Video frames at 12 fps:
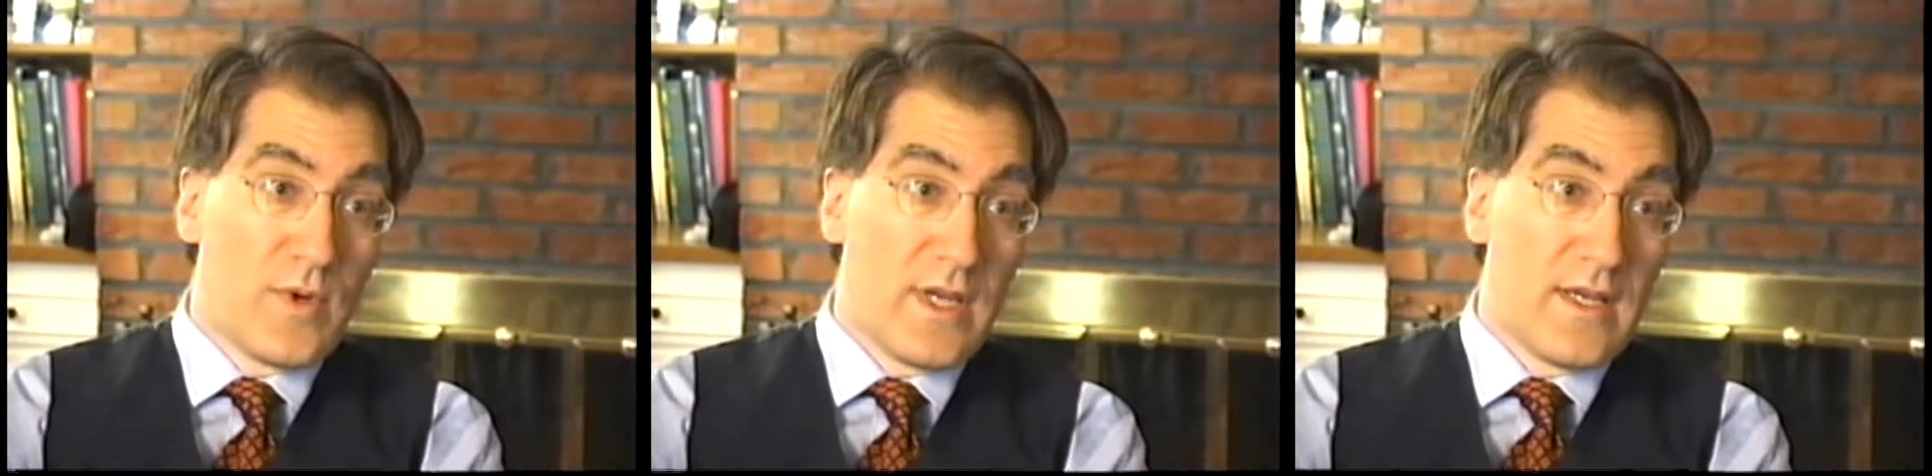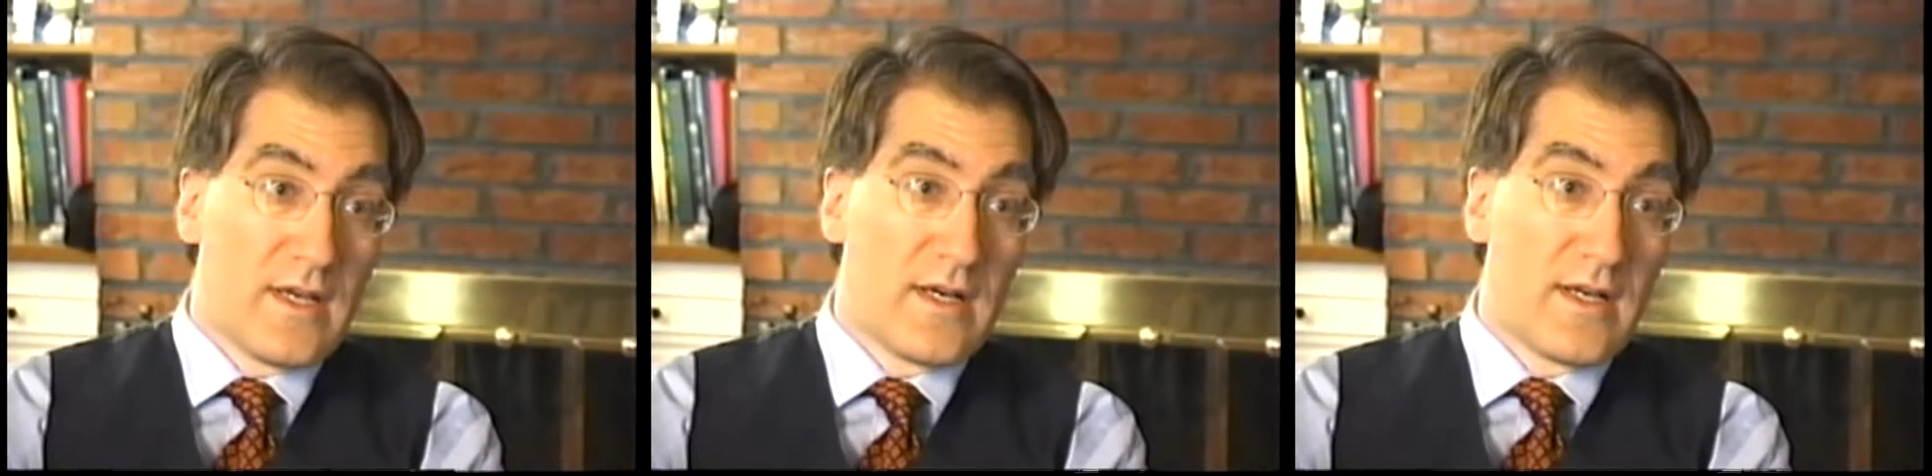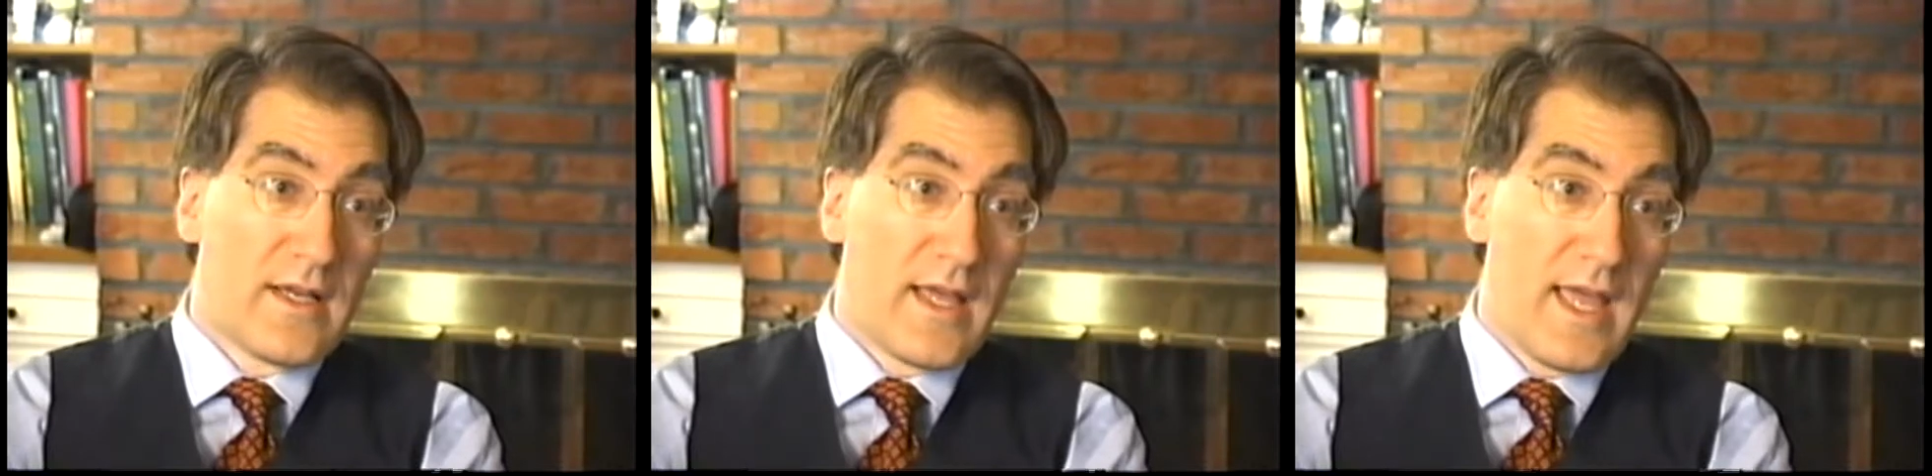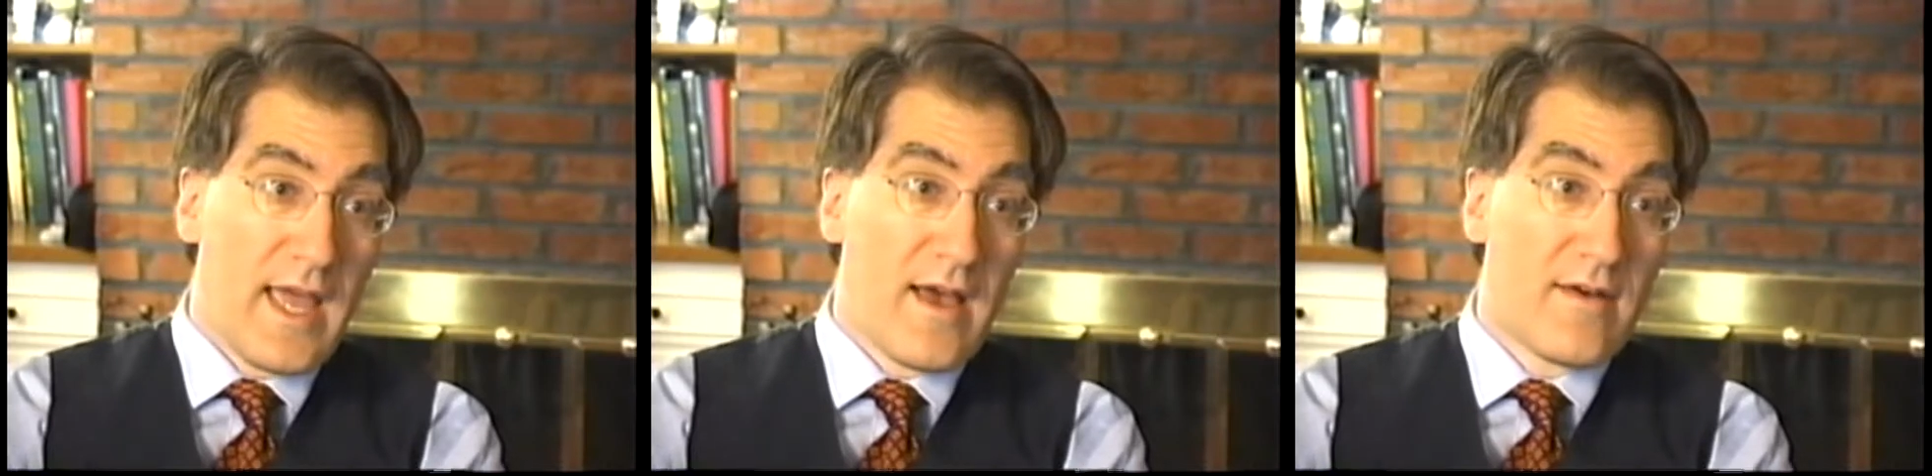we
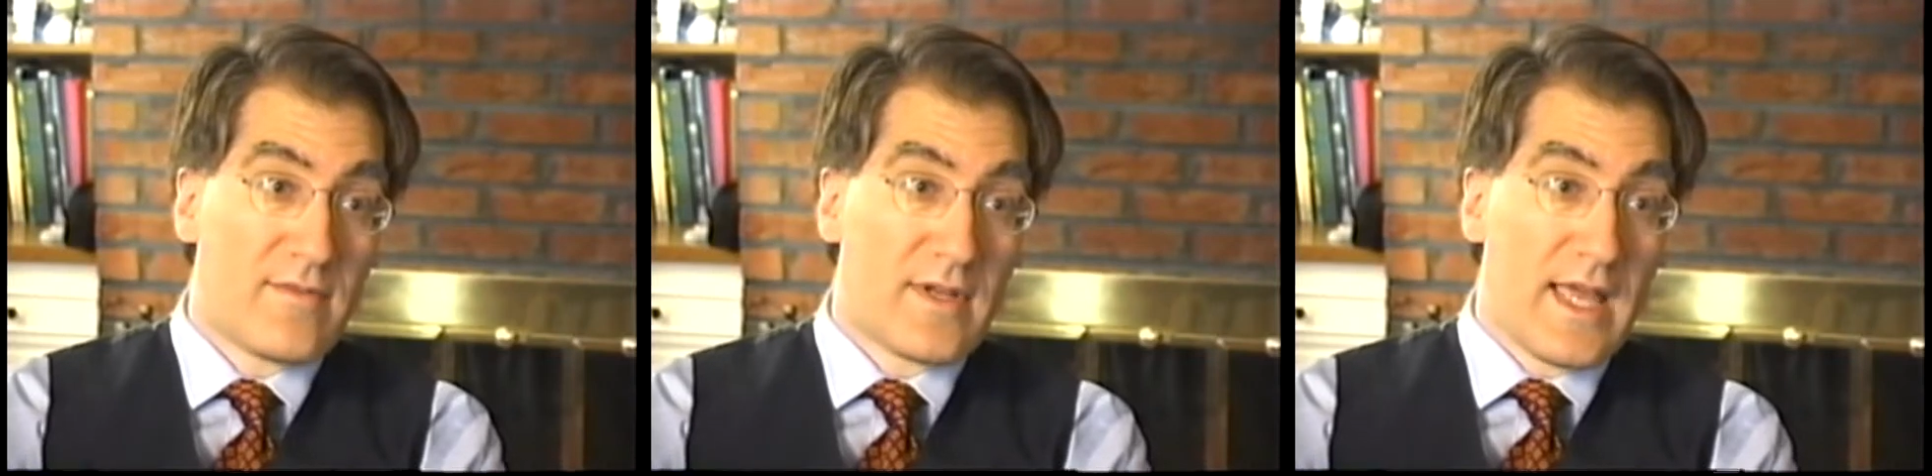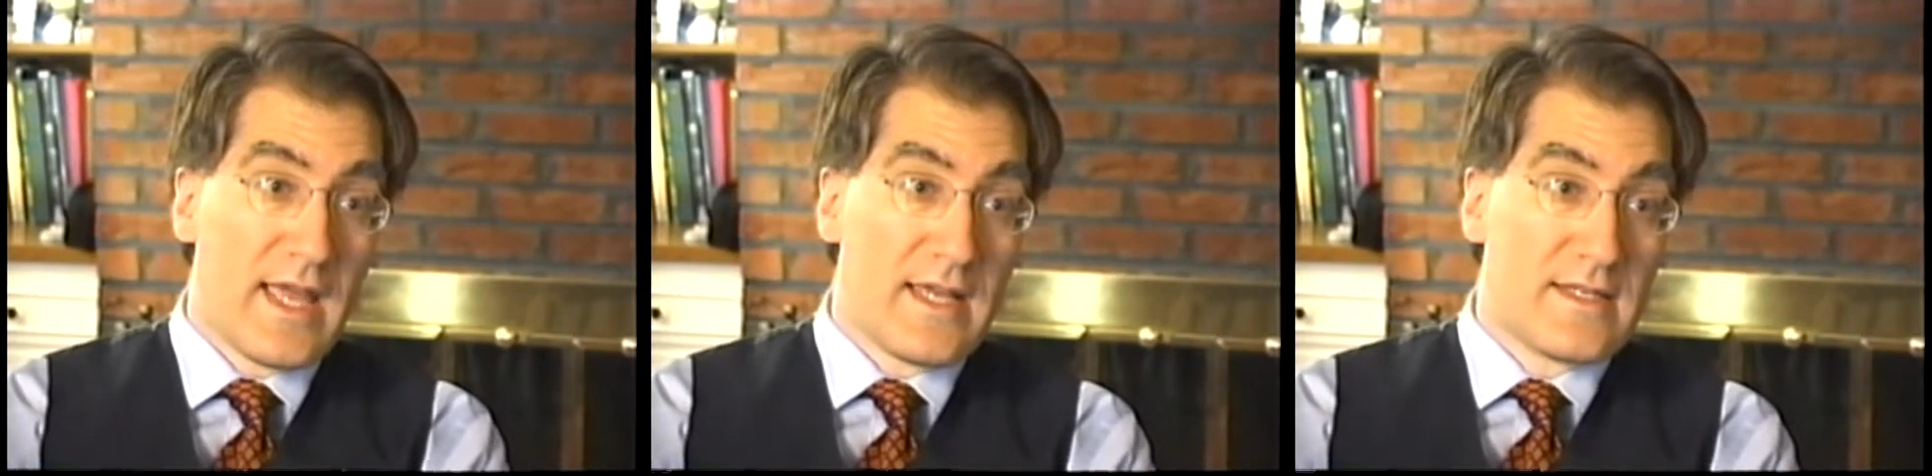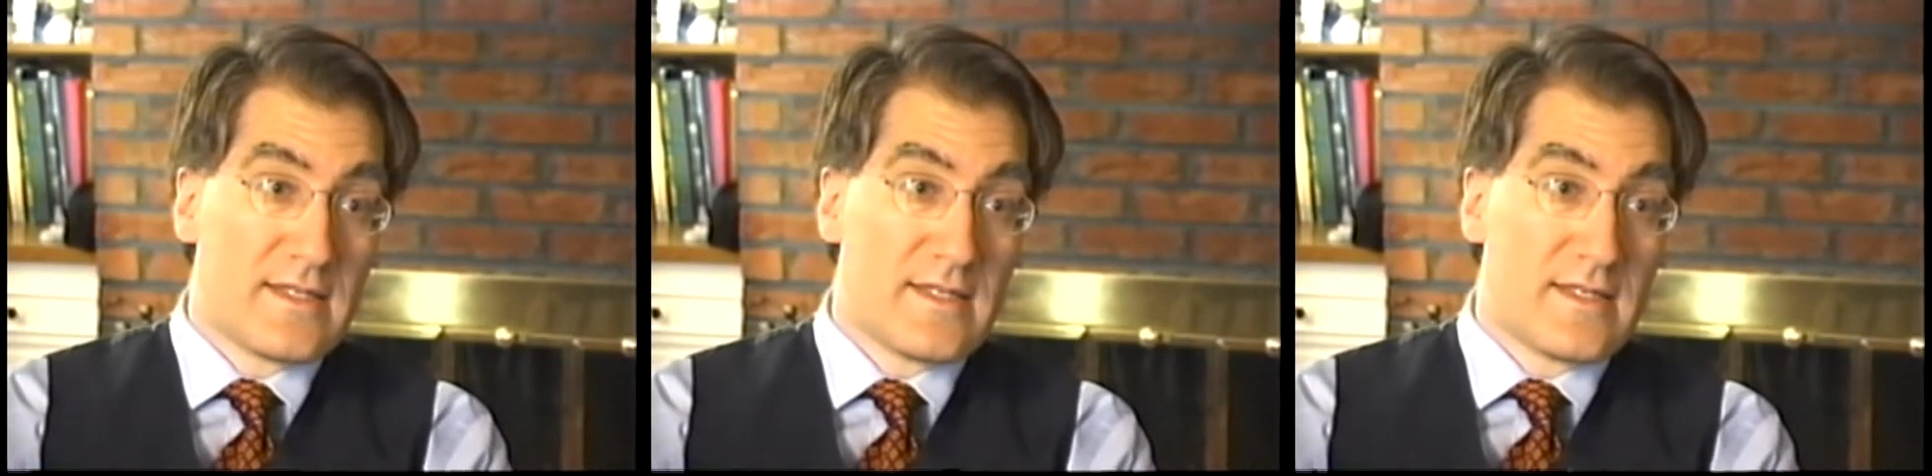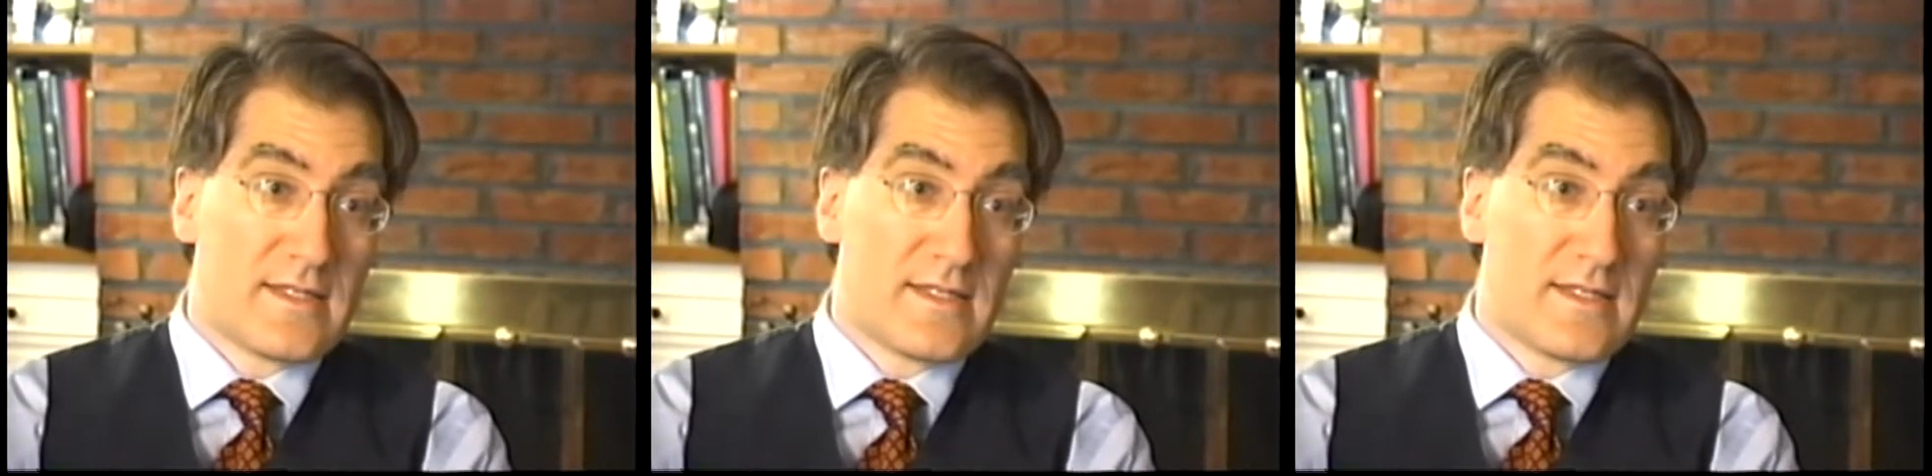have a